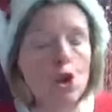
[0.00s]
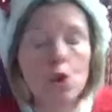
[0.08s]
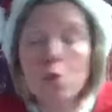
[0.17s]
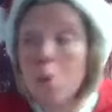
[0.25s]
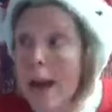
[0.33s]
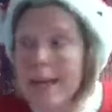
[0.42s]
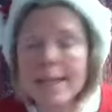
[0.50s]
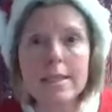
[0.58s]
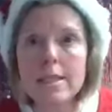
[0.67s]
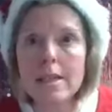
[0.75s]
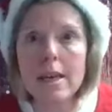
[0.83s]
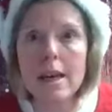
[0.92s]
the
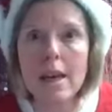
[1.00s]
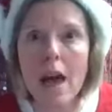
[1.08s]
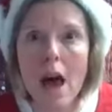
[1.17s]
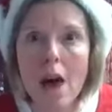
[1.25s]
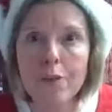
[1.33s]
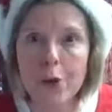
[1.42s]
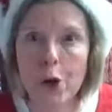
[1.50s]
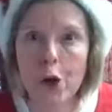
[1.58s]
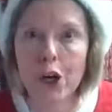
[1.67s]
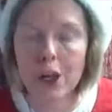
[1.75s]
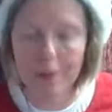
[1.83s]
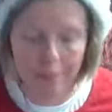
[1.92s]
greatest king ever.